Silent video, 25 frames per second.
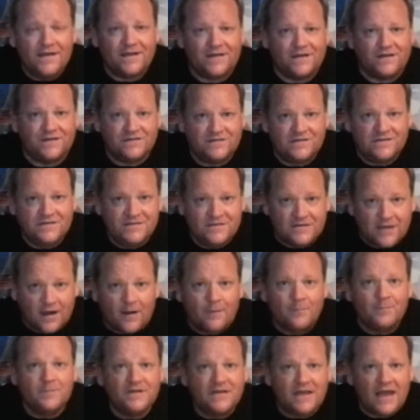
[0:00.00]
is
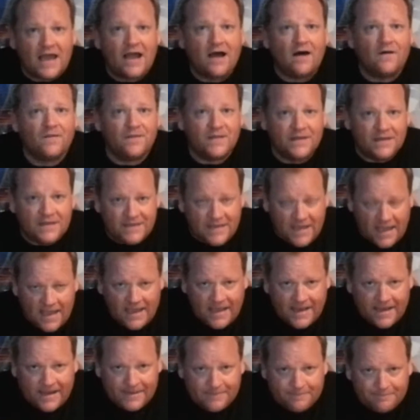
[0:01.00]
dumb down the
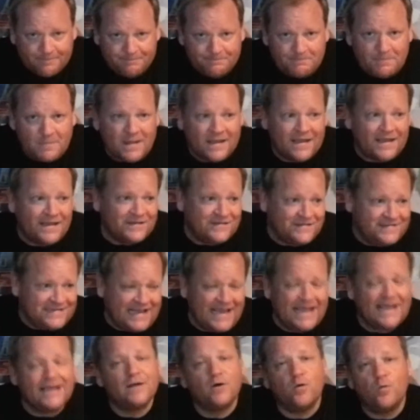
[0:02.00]
game and
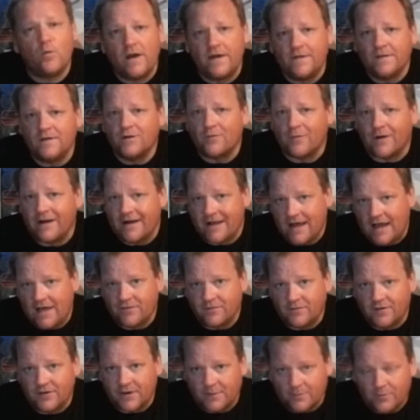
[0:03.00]
take away the great
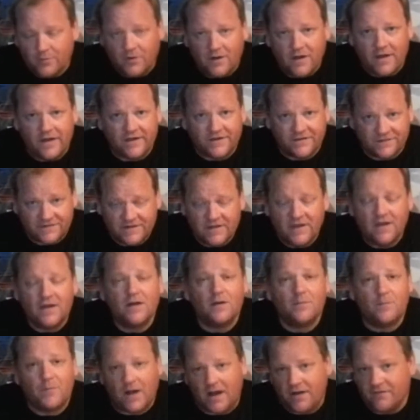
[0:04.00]
athletic plays
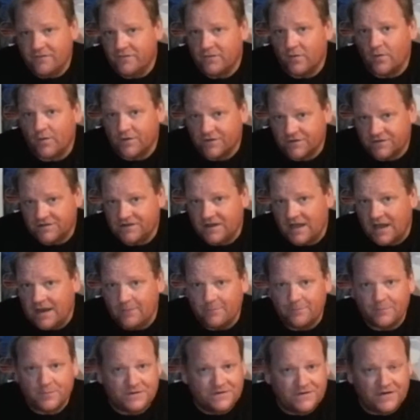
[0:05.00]
by Florida
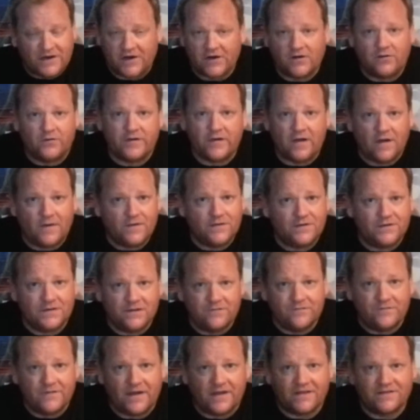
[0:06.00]
State, particularly on the
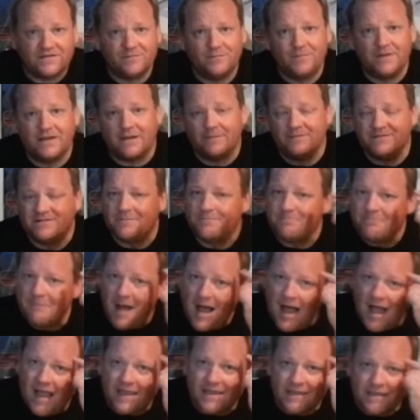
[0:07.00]
defense. It becomes a
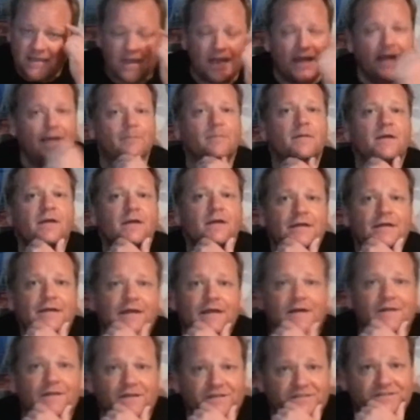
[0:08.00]
mind game.
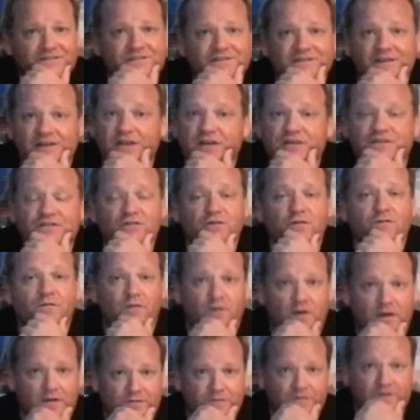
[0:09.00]
And this is an issue for
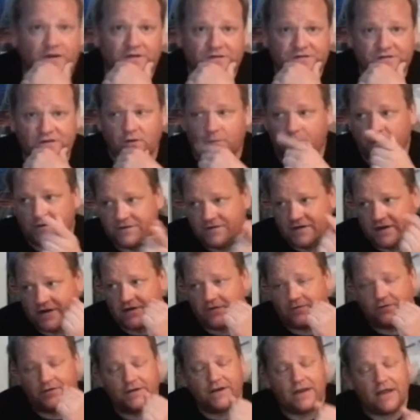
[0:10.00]
FSU,
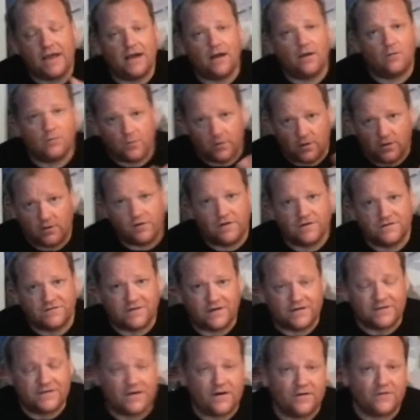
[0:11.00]
particularly now where it looks
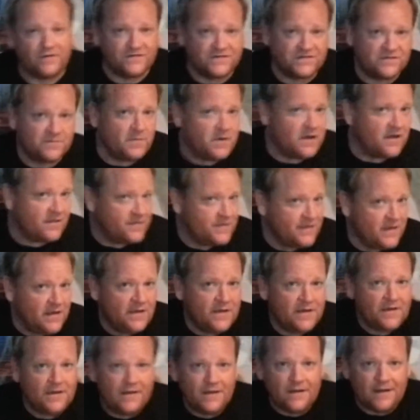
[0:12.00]
like Terrance Smith
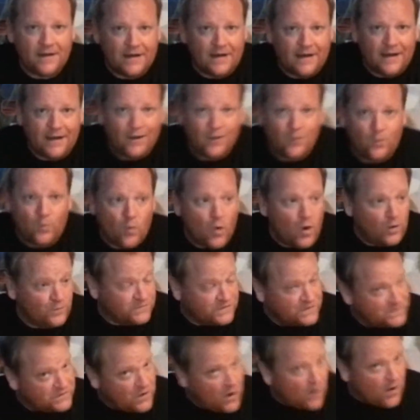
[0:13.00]
uh, won't
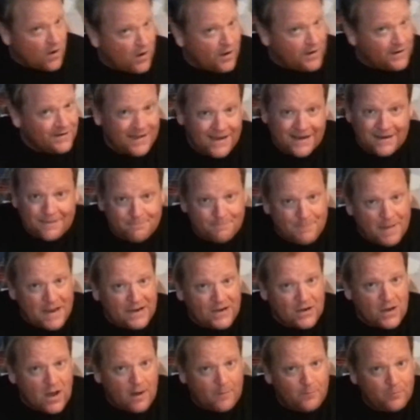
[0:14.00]
start and may
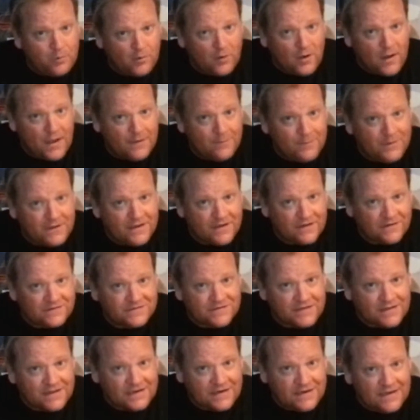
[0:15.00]
not play because
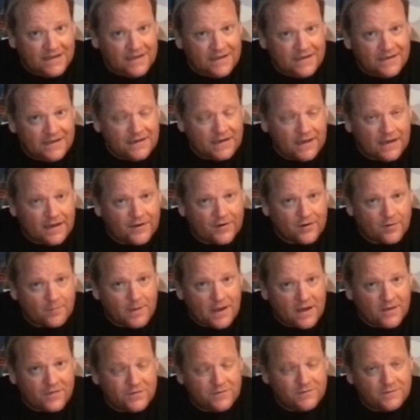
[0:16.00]
of the knee, enter
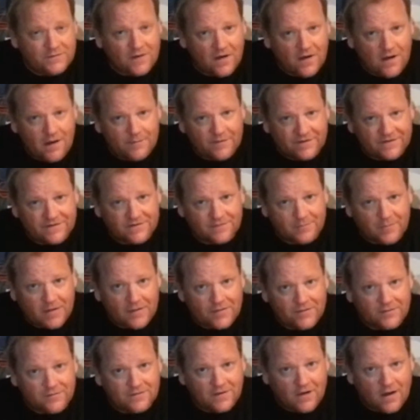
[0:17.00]
Matthew Thomas.
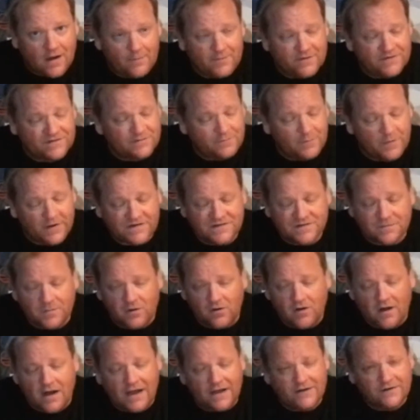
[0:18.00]
Matthew Thomas, much
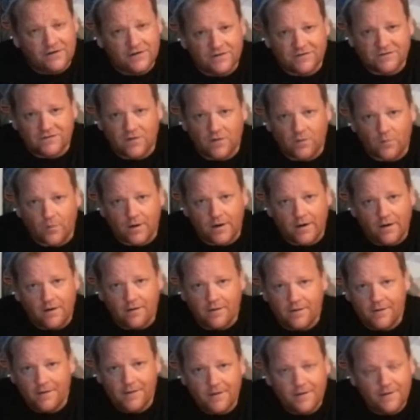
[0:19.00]
maligned in his
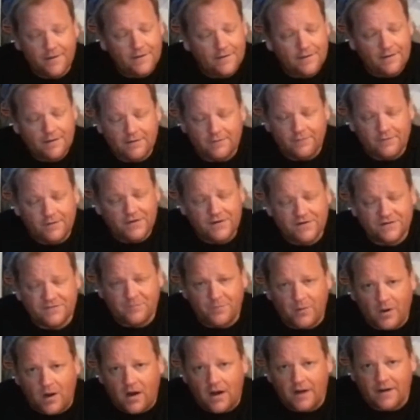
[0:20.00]
career. And look at his
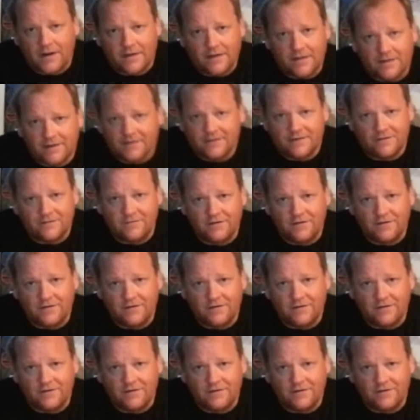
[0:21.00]
body. He